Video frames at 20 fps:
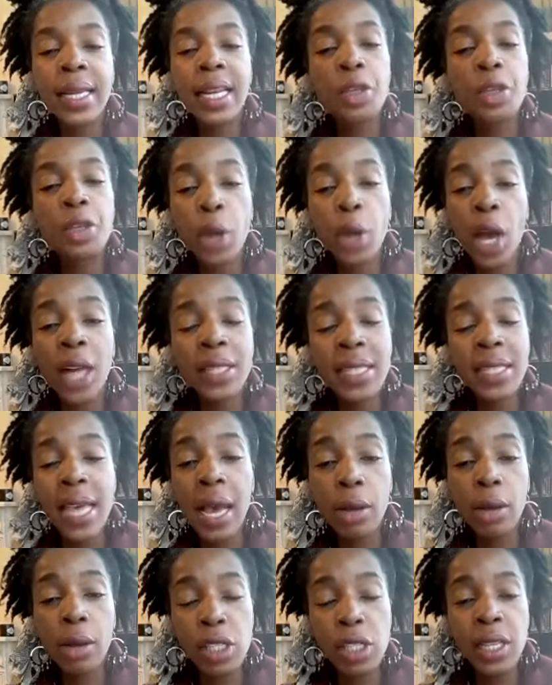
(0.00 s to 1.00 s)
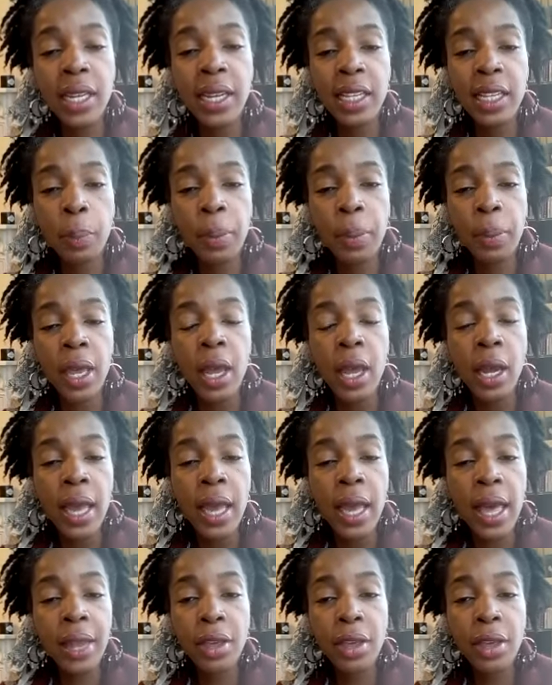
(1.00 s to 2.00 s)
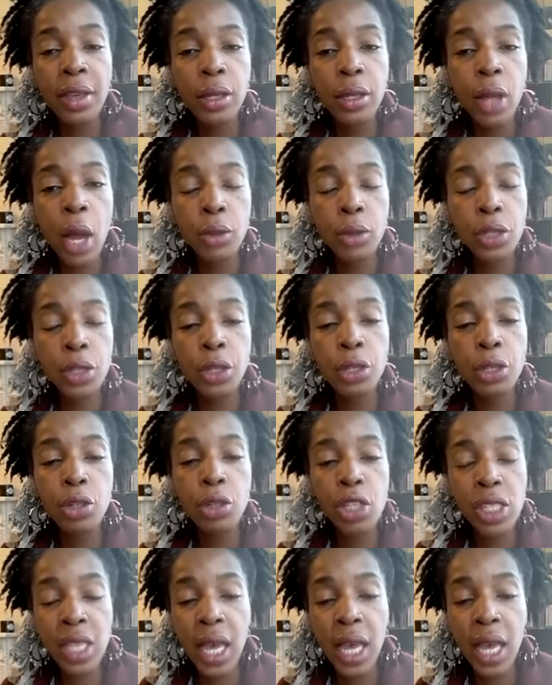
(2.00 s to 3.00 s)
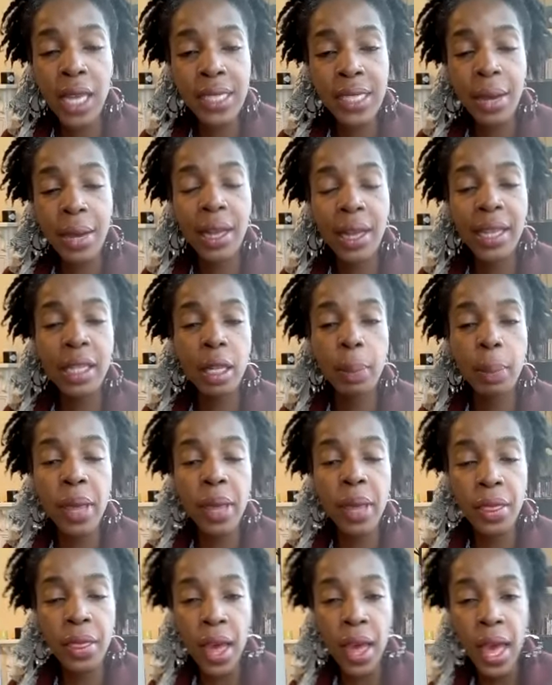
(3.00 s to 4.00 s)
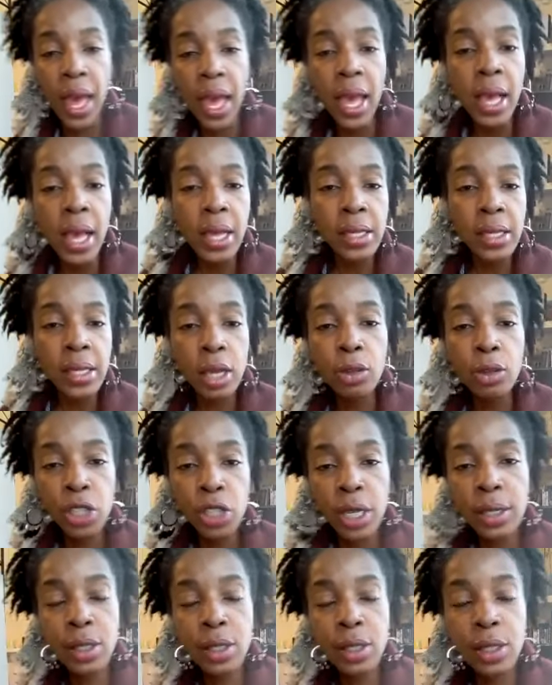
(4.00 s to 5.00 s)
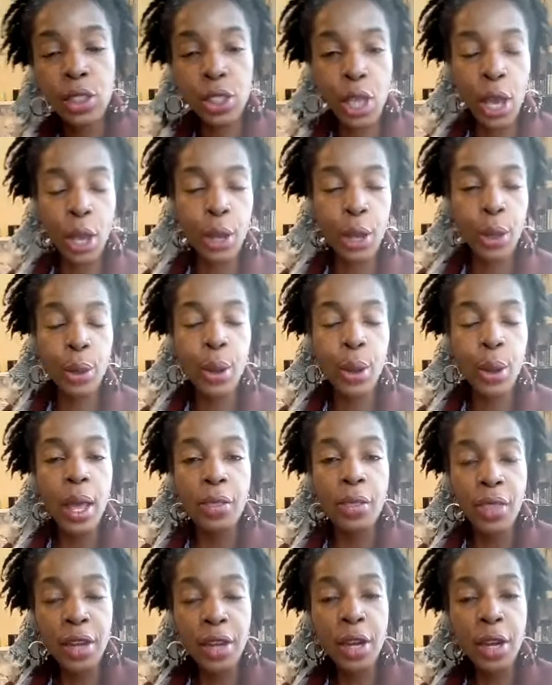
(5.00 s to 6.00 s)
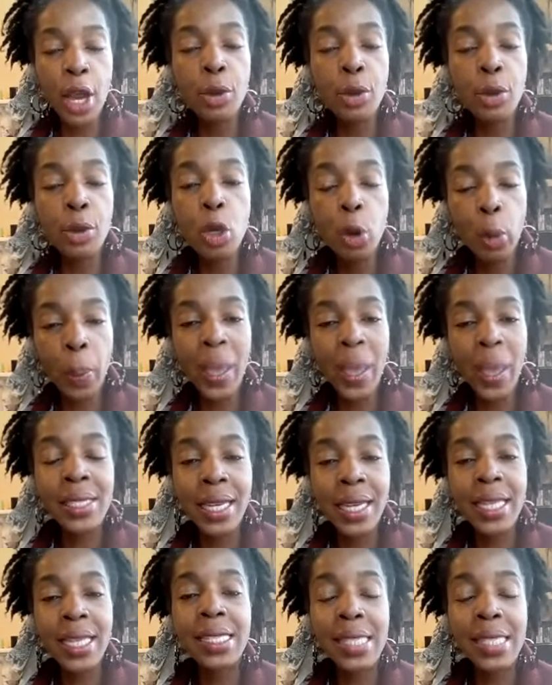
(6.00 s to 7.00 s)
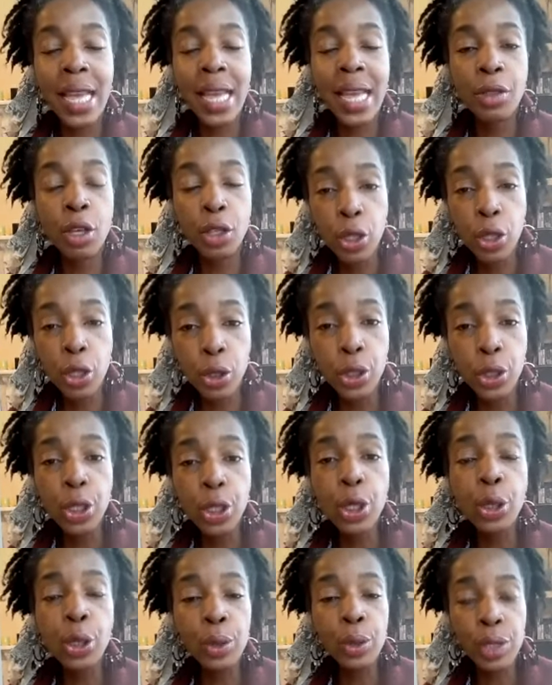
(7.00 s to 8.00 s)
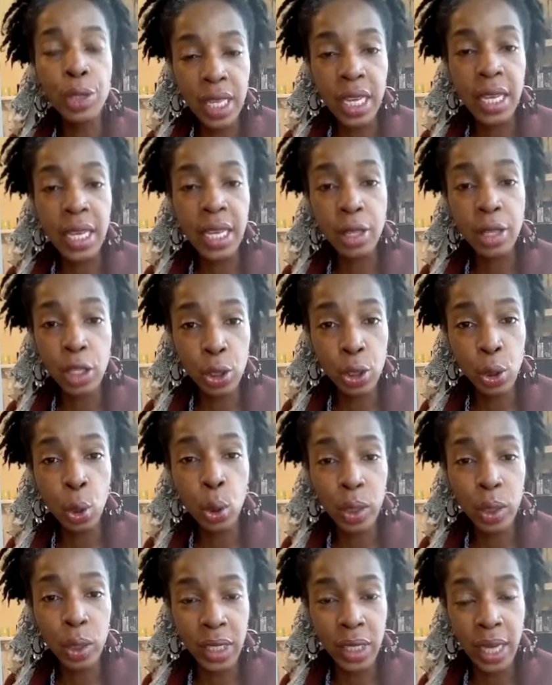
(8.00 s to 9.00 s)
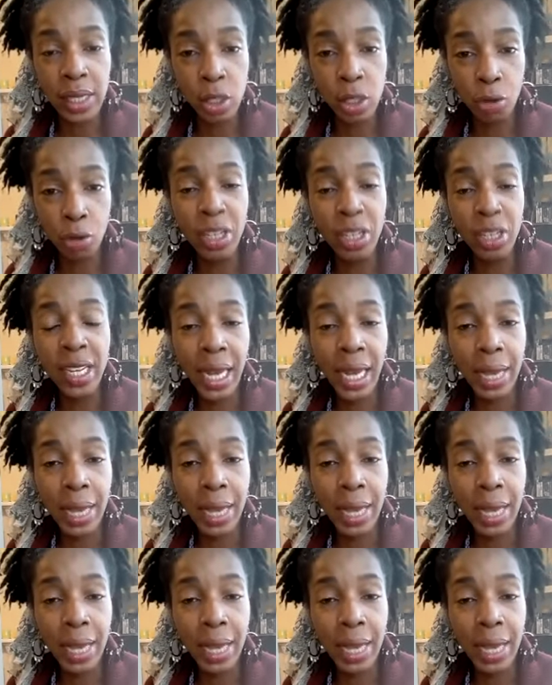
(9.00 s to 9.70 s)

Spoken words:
you cut out, Heather, hold on, you just cut out a little bit there. So just so they know, you are basically saying that you use the sawdust, the reclaimed